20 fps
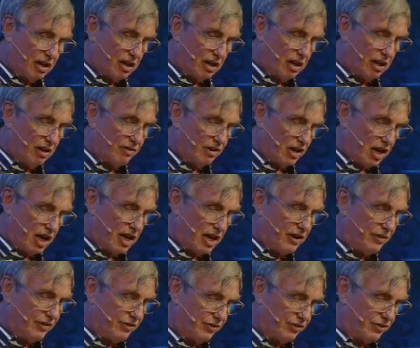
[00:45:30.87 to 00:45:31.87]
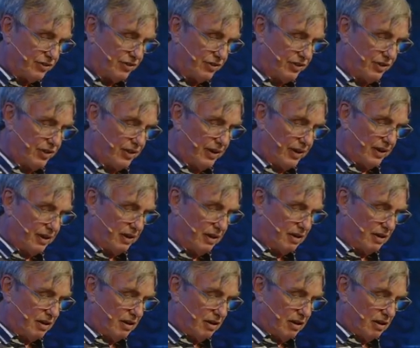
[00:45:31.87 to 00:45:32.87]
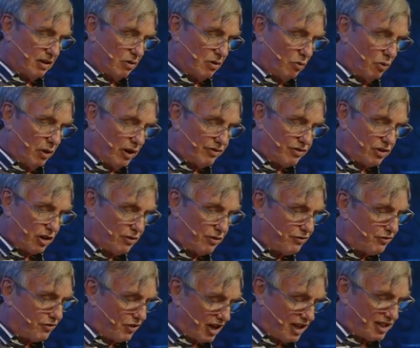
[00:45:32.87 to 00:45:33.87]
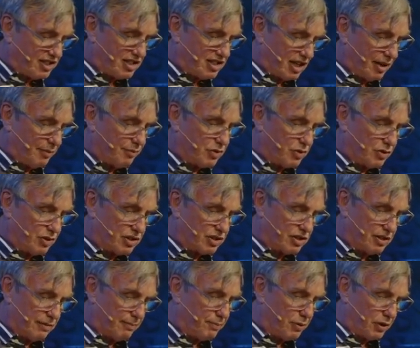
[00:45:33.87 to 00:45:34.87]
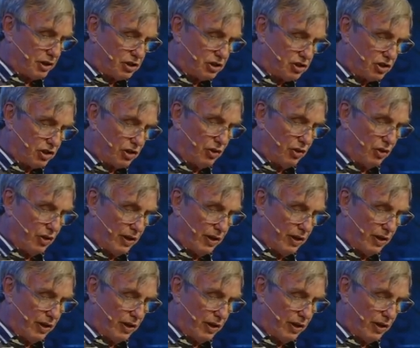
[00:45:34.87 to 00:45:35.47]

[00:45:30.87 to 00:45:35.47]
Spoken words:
of life. We've got to face up to a simple issue.